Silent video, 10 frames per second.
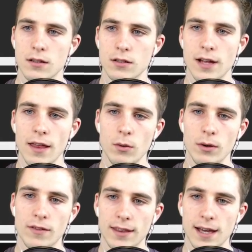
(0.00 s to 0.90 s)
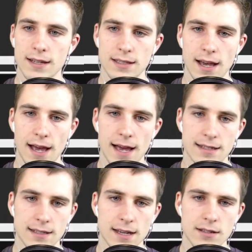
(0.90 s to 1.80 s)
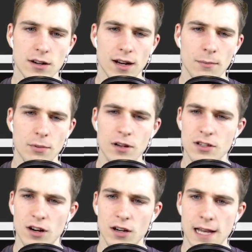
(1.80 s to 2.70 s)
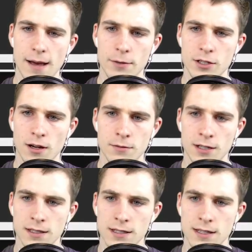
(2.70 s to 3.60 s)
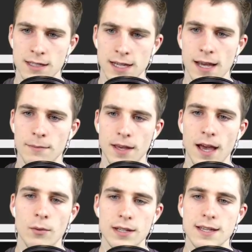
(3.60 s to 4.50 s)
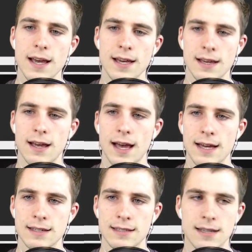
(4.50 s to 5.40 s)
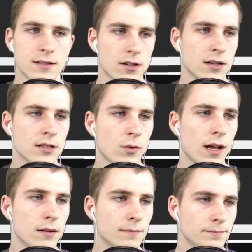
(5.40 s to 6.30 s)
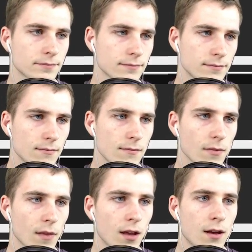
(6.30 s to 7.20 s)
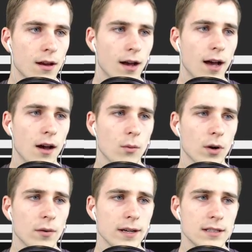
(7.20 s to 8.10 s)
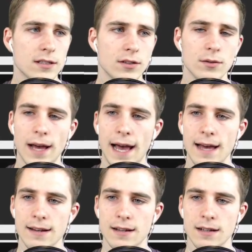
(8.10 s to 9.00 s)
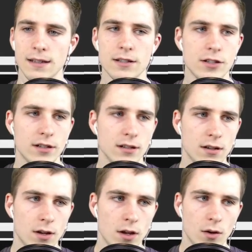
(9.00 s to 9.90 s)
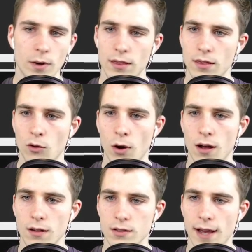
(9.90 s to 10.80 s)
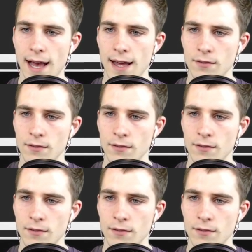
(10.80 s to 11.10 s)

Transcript: So now that we've got that set as a sensor, and I'm pretty sure our damage object is the same. Yeah, we set it as a sensor as well. Uh, we're going to add a collision with the wall. So add